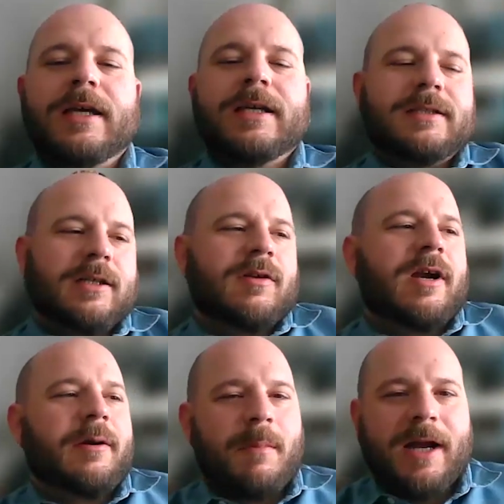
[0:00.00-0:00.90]

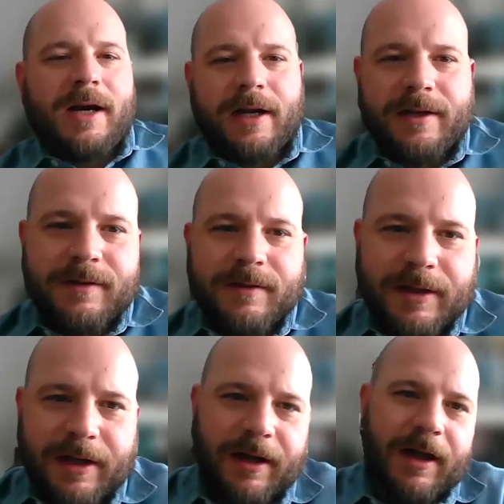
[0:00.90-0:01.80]
secondary market
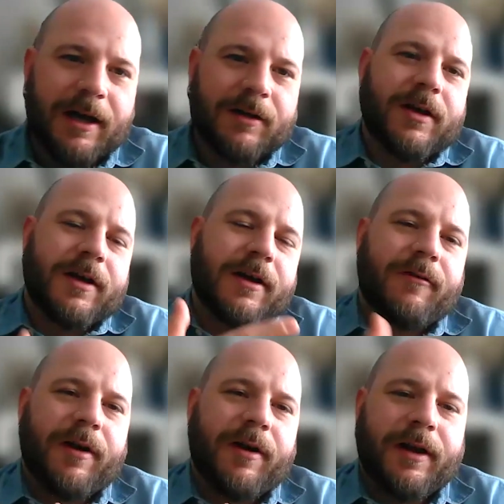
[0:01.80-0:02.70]

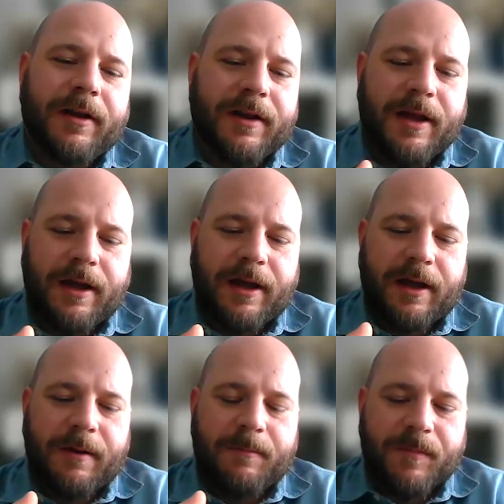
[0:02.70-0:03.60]
in
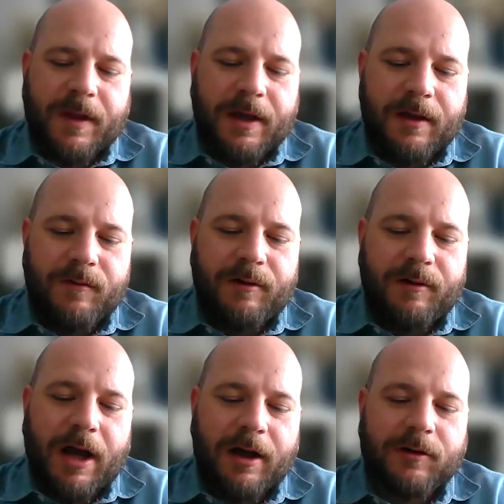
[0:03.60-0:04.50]

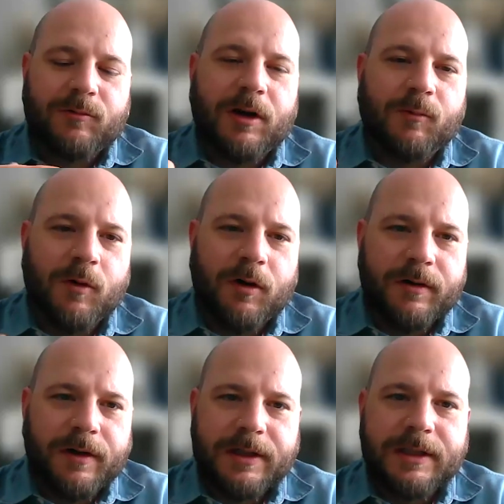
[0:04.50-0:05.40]
the actual
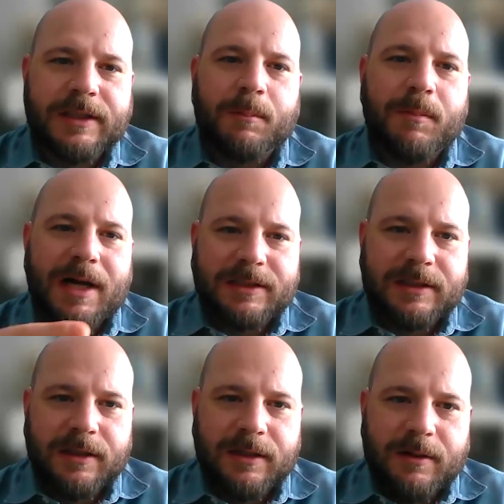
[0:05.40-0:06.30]
world is a must
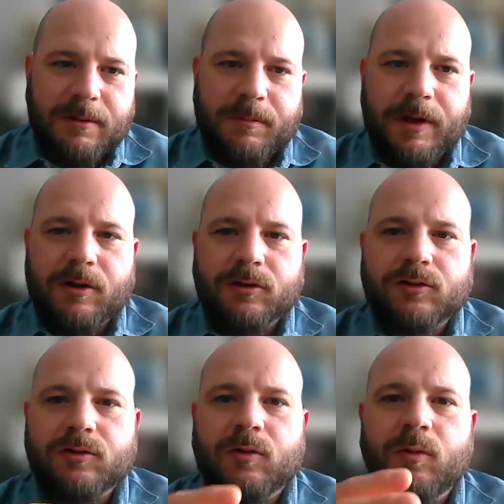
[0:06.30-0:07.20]

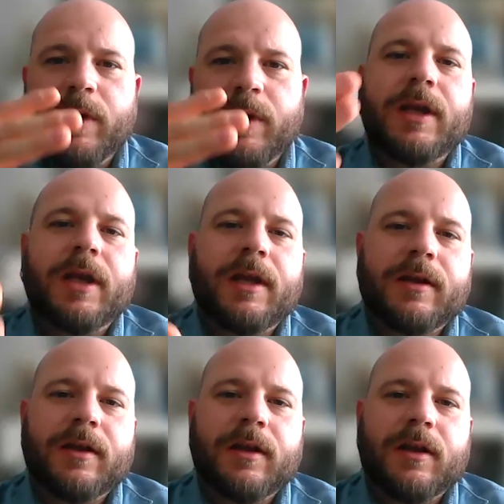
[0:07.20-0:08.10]
because we need
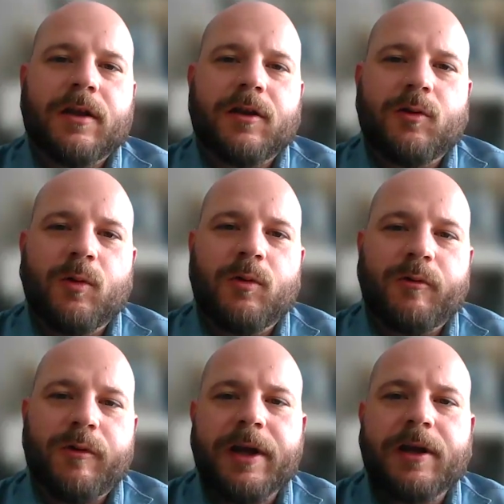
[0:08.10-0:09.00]
to
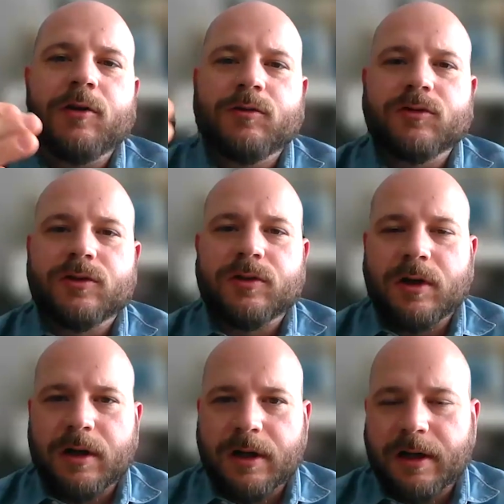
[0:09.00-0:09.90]
reuse
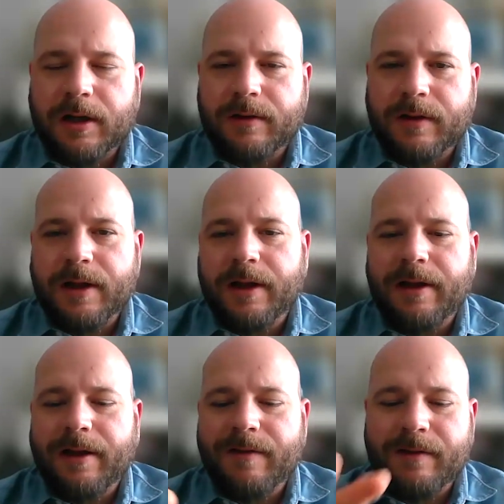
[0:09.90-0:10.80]
the